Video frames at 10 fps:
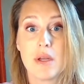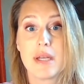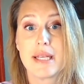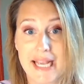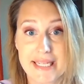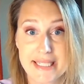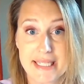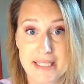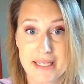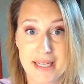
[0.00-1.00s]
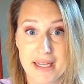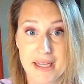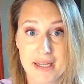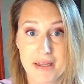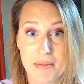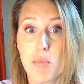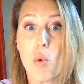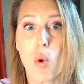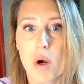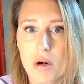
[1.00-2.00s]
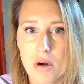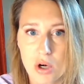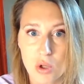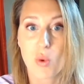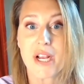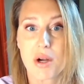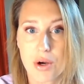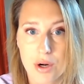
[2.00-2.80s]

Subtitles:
get dignity more or quicker,